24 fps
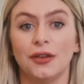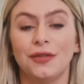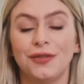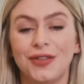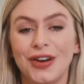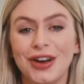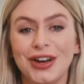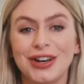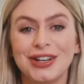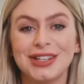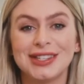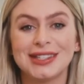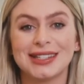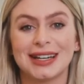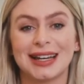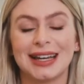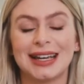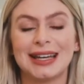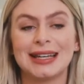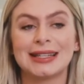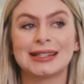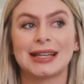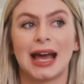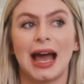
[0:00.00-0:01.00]
The first
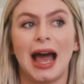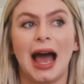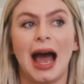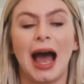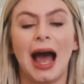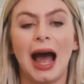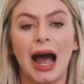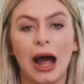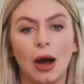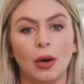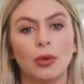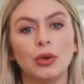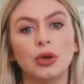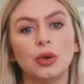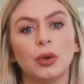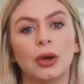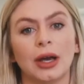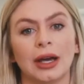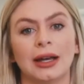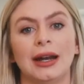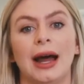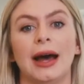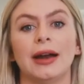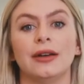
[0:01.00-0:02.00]
is how
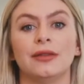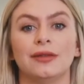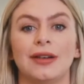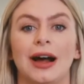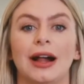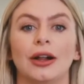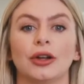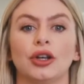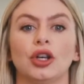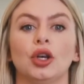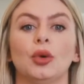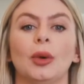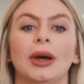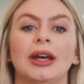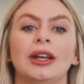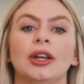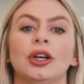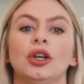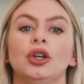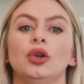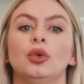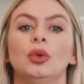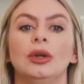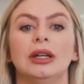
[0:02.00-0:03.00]
you can add value
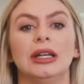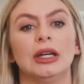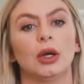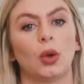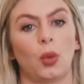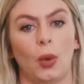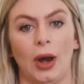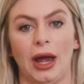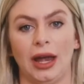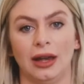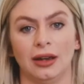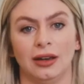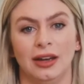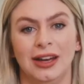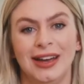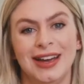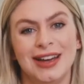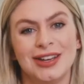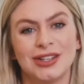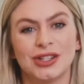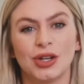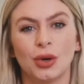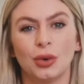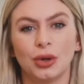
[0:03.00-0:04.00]
in a unique way.
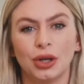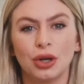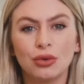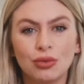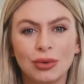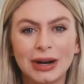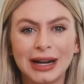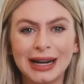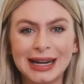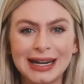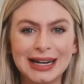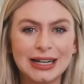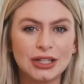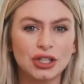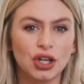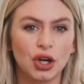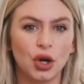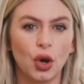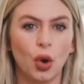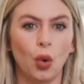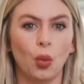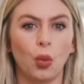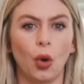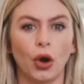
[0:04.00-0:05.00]
So you really need
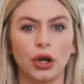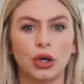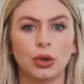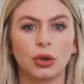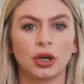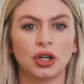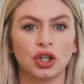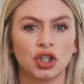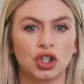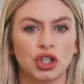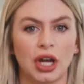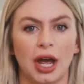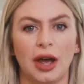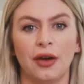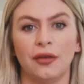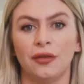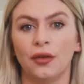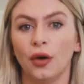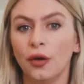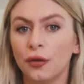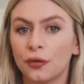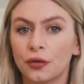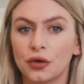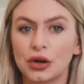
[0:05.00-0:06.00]
to know what you can
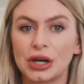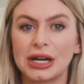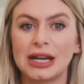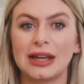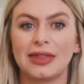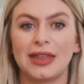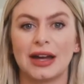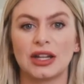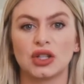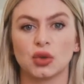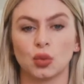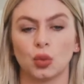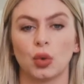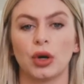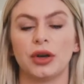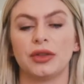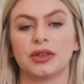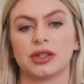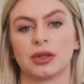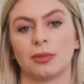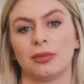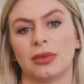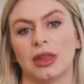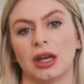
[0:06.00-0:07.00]
share for free that's
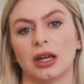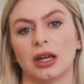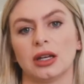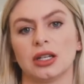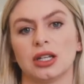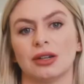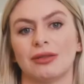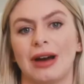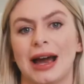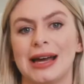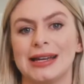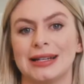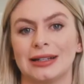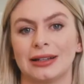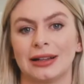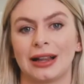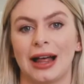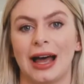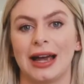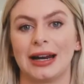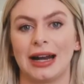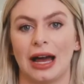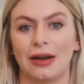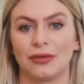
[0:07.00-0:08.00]
worth something to your ideal
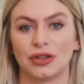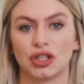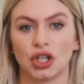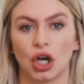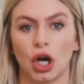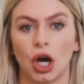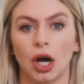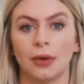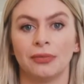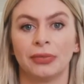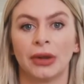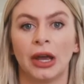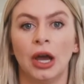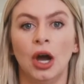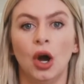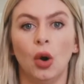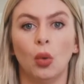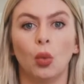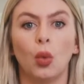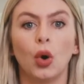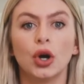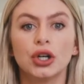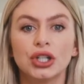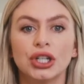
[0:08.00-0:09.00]
client avatar.
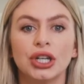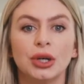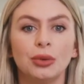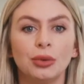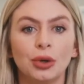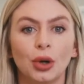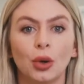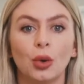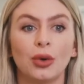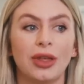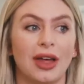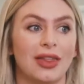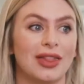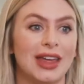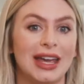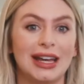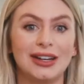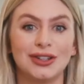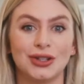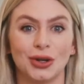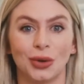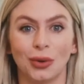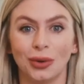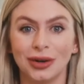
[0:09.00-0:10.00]
What do you know that
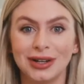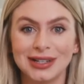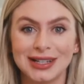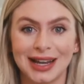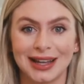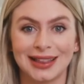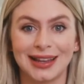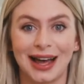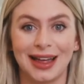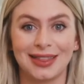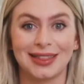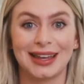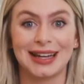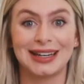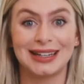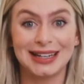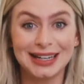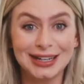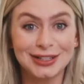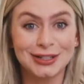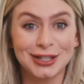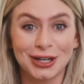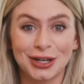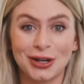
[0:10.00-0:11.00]
they don't and that they
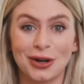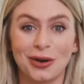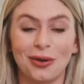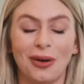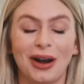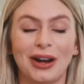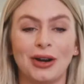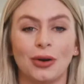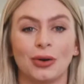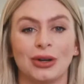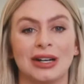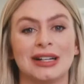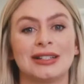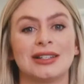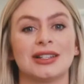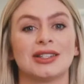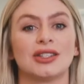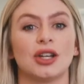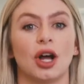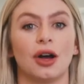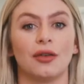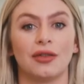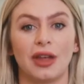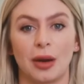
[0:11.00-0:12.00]
need to know in order to
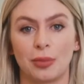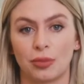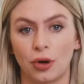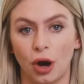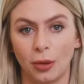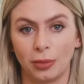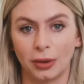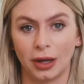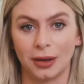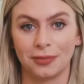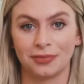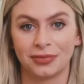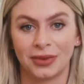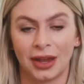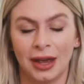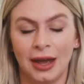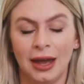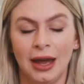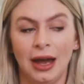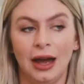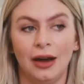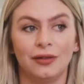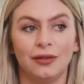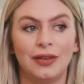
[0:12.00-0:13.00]
solve their problem?
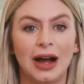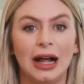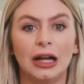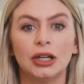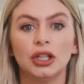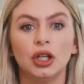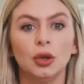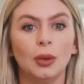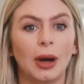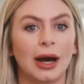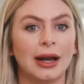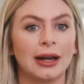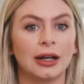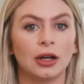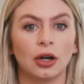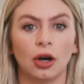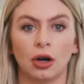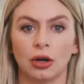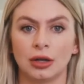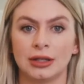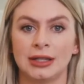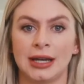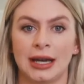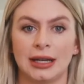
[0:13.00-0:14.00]
Value adding
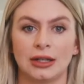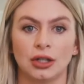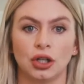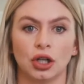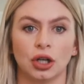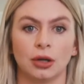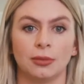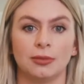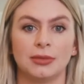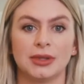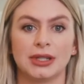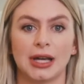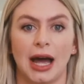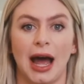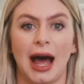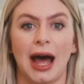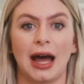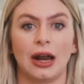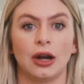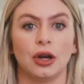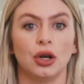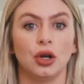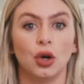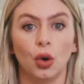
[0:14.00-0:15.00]
content comes
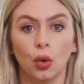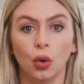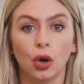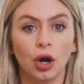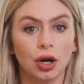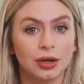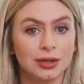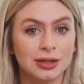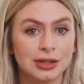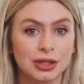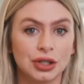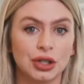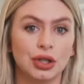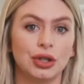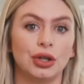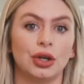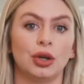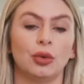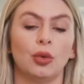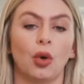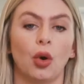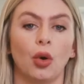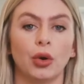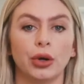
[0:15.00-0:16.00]
at no cost to
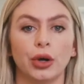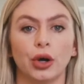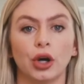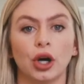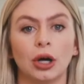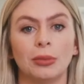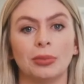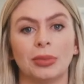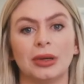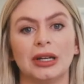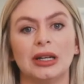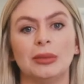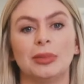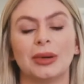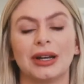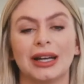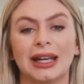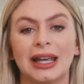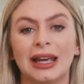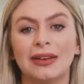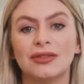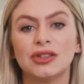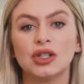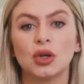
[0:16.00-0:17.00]
you or your company, but
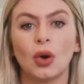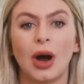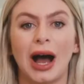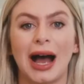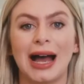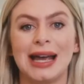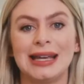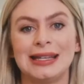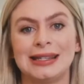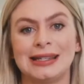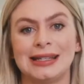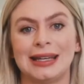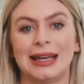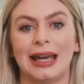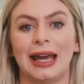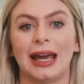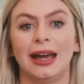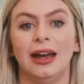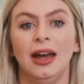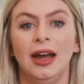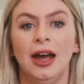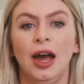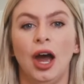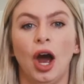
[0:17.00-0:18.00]
it gives your
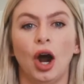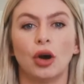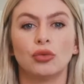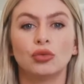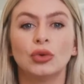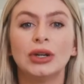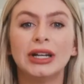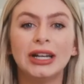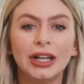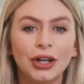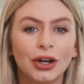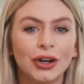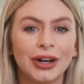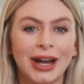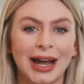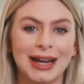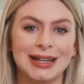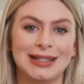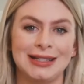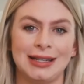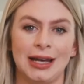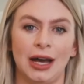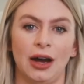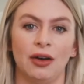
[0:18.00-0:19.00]
ICA a really good
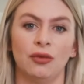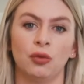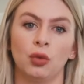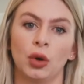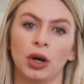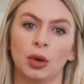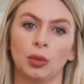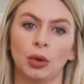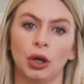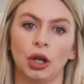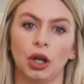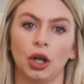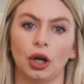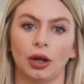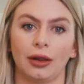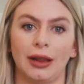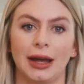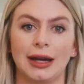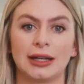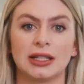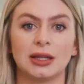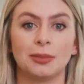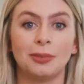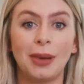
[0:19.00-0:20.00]
idea of what it would look
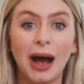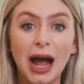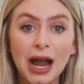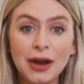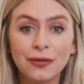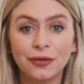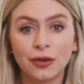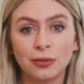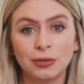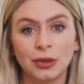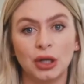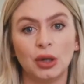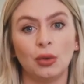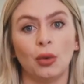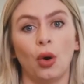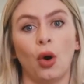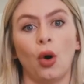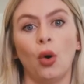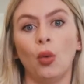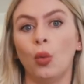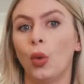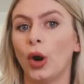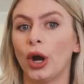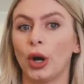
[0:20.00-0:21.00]
like to buy from you
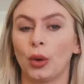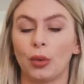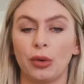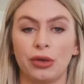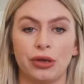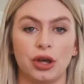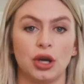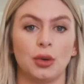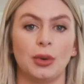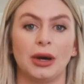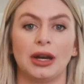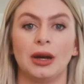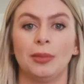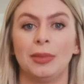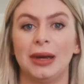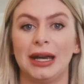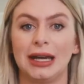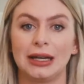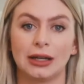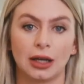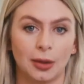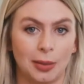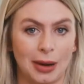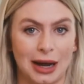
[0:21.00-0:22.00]
or work with you in a
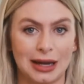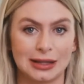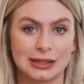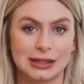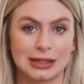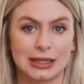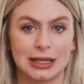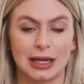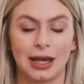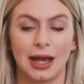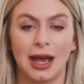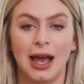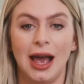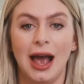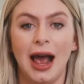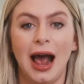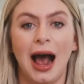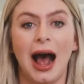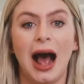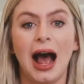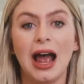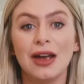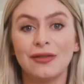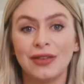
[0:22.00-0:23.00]
paid capacity.
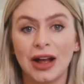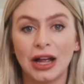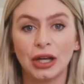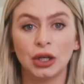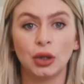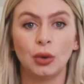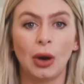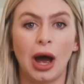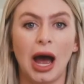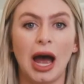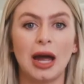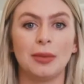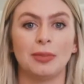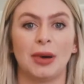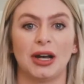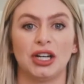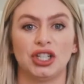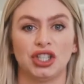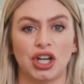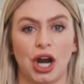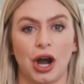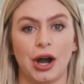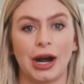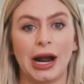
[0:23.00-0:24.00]
I value add
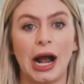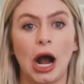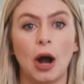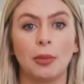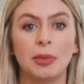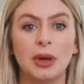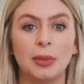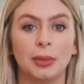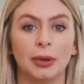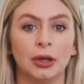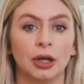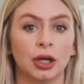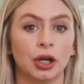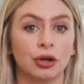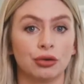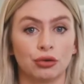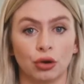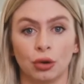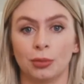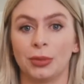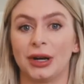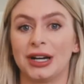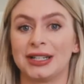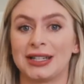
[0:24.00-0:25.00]
by sharing how people can
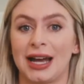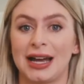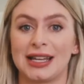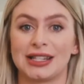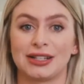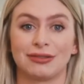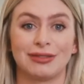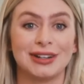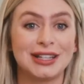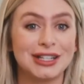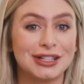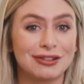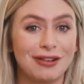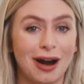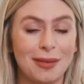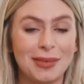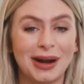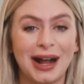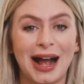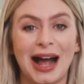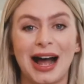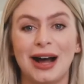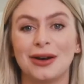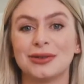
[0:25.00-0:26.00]
grow and monetize their
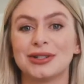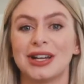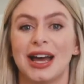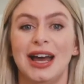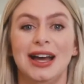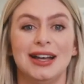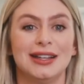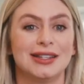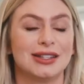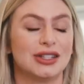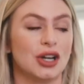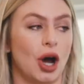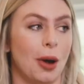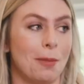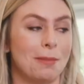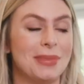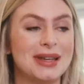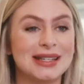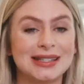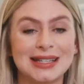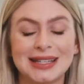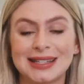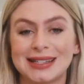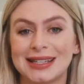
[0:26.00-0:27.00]
Instagram account,
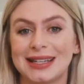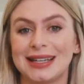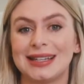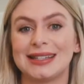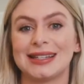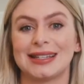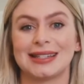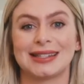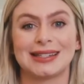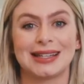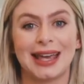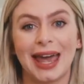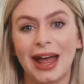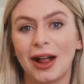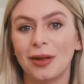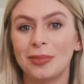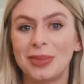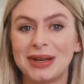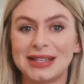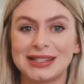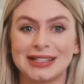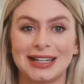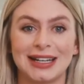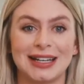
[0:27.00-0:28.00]
start businesses,
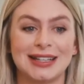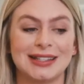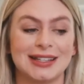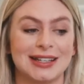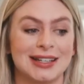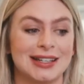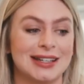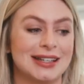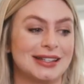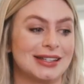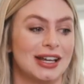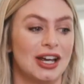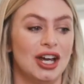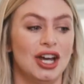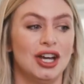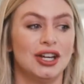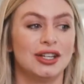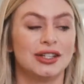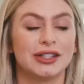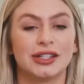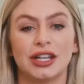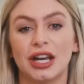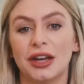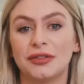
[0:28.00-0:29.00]
scale businesses,
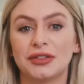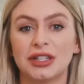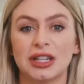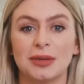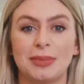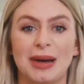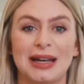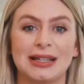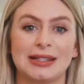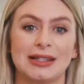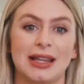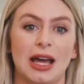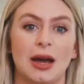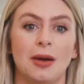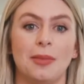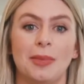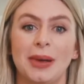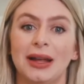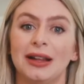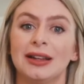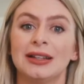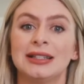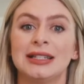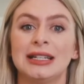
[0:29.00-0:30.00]
serve to the best of their
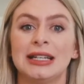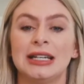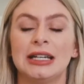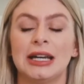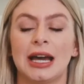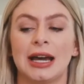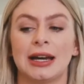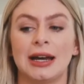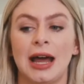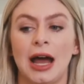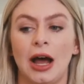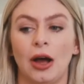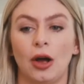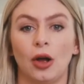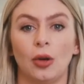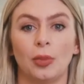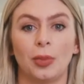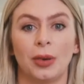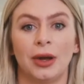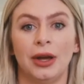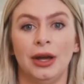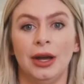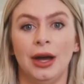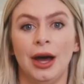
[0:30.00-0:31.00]
ability, and
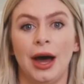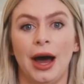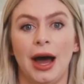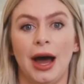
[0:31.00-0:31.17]
help